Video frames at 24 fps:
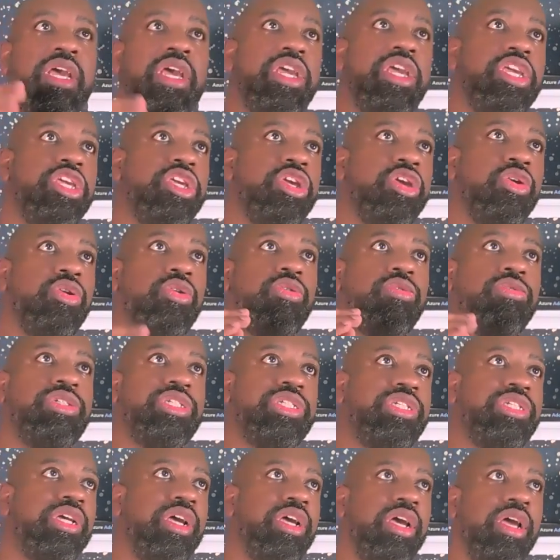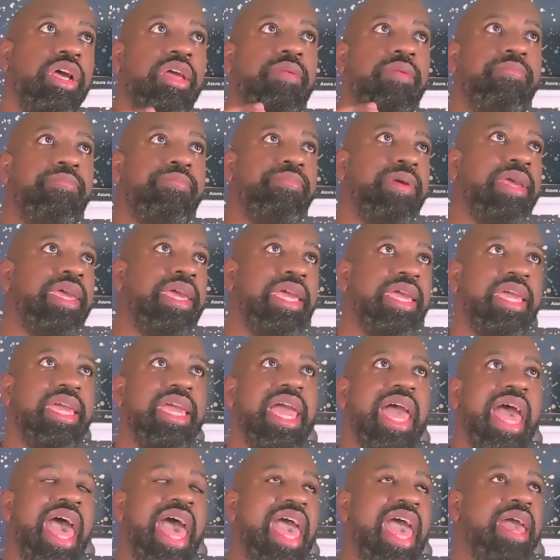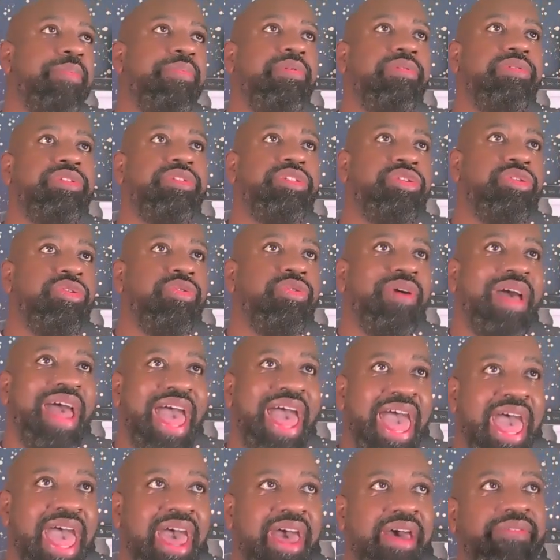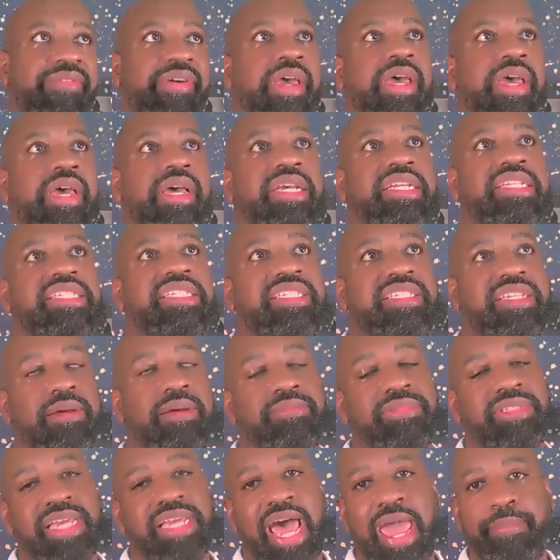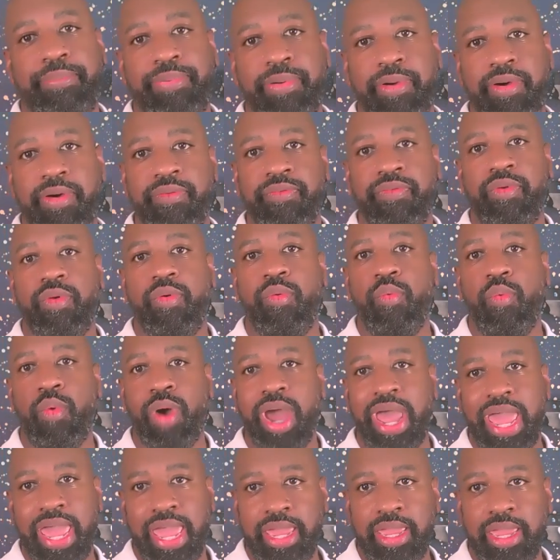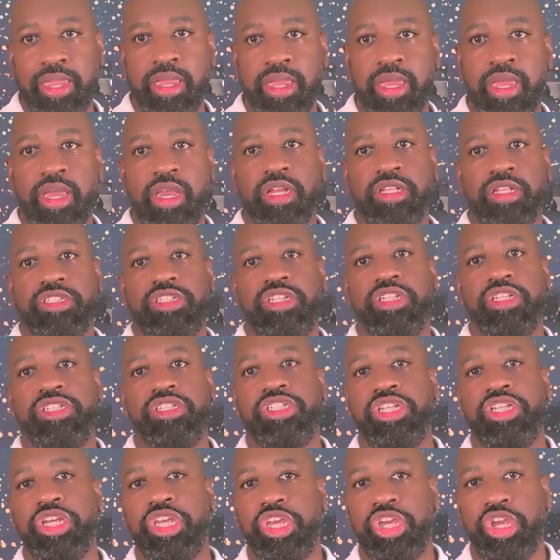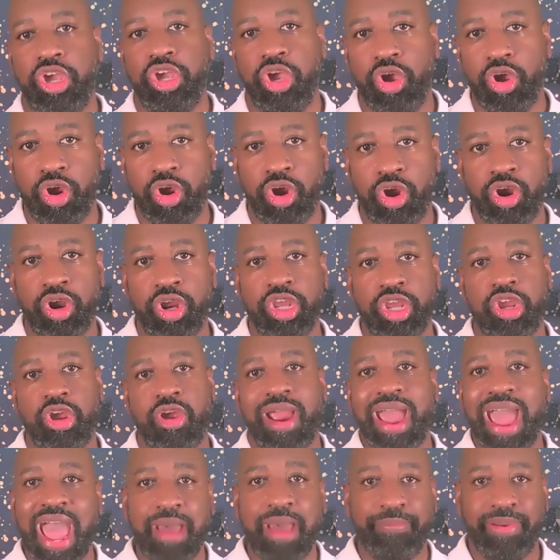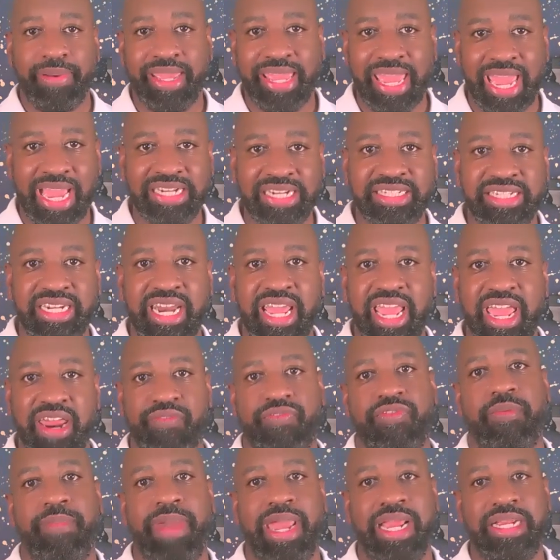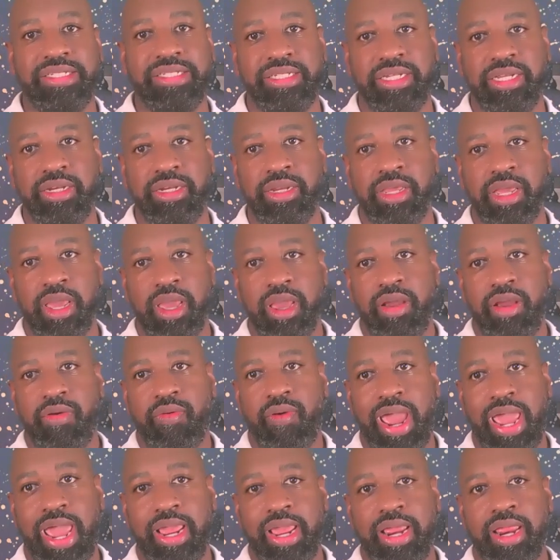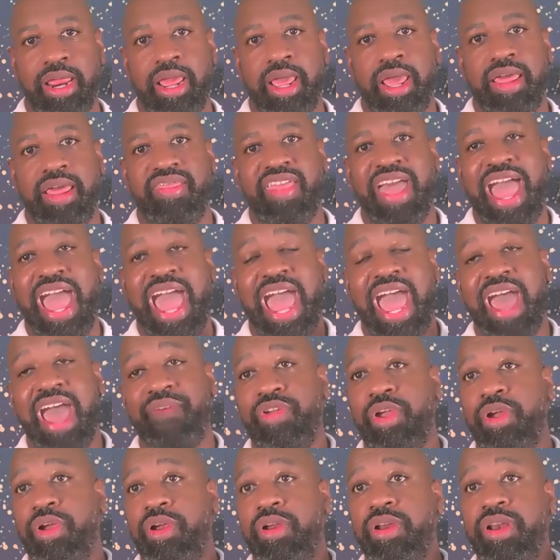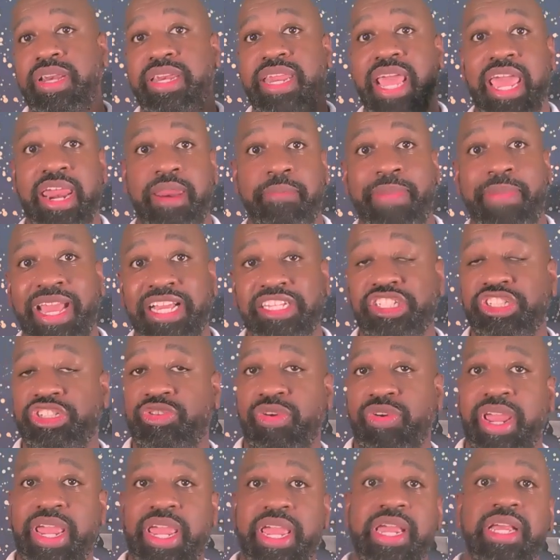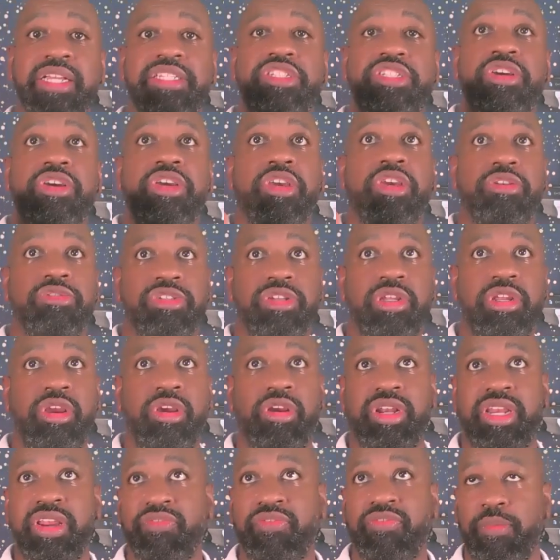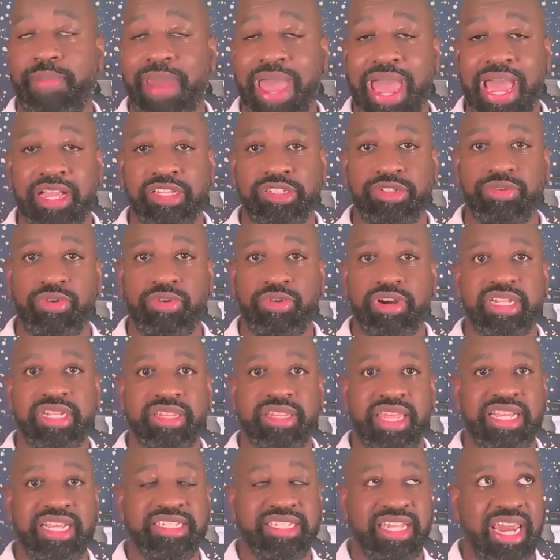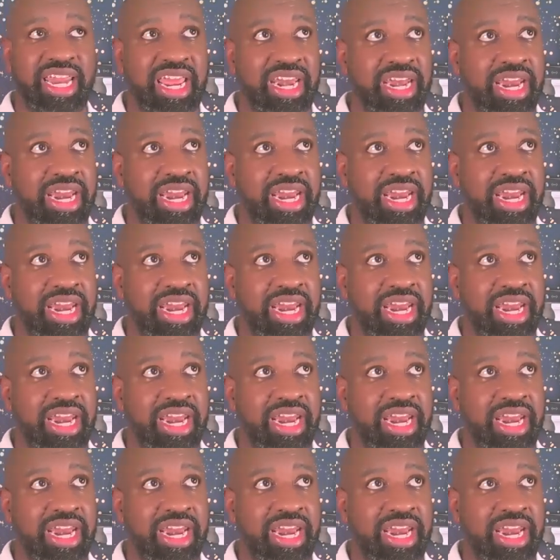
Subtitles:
you should be able to have some type of way to secure your application information, right? That have your database strings, your different passwords and things of that